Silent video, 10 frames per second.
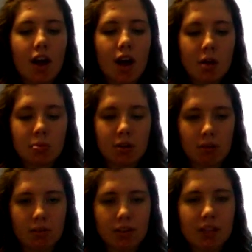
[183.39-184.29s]
eye
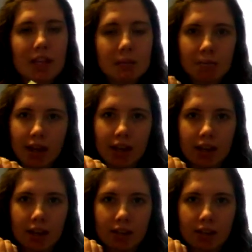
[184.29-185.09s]
primer to keep my